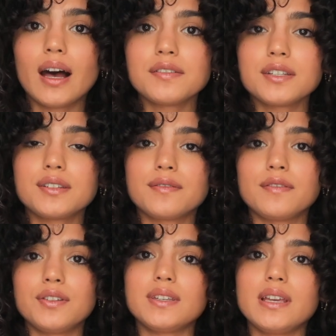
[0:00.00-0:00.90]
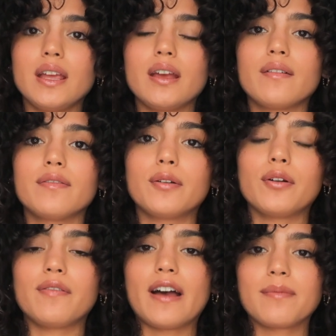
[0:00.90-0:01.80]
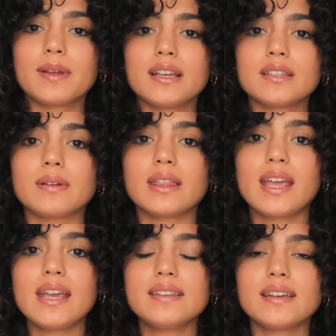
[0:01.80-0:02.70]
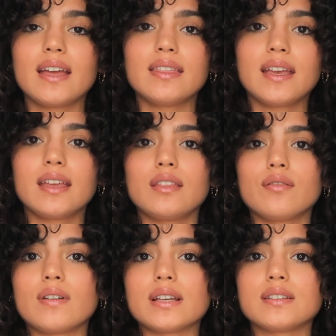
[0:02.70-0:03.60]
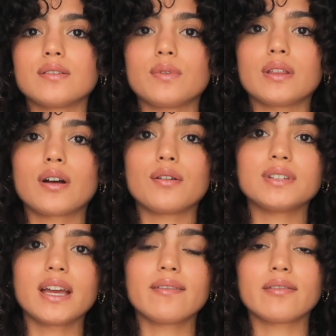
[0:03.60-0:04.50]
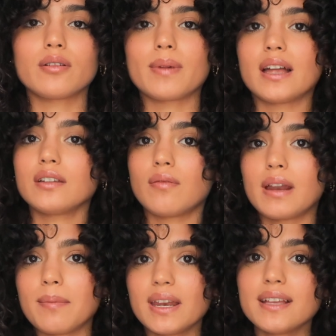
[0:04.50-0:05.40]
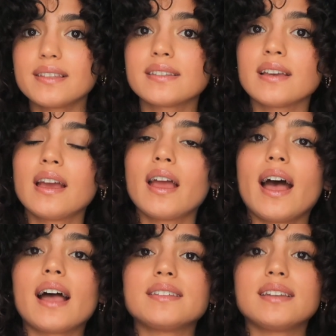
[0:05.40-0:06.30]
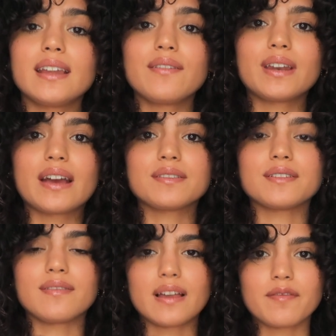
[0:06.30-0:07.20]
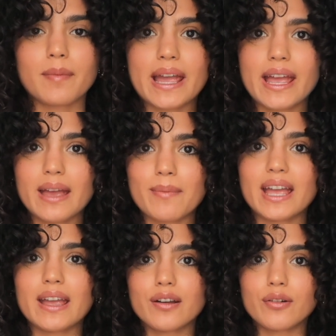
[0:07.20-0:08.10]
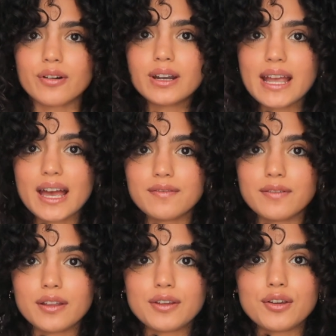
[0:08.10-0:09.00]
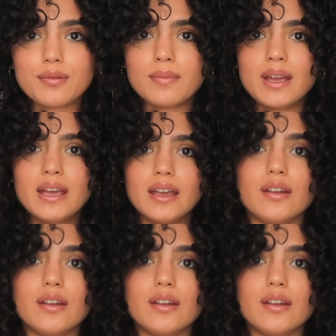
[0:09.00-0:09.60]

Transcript: After diffusing for 5 minutes with heat and then the rest with cold air for about 20 minutes, I didn't even have to fluff my hair. My hair already had volume.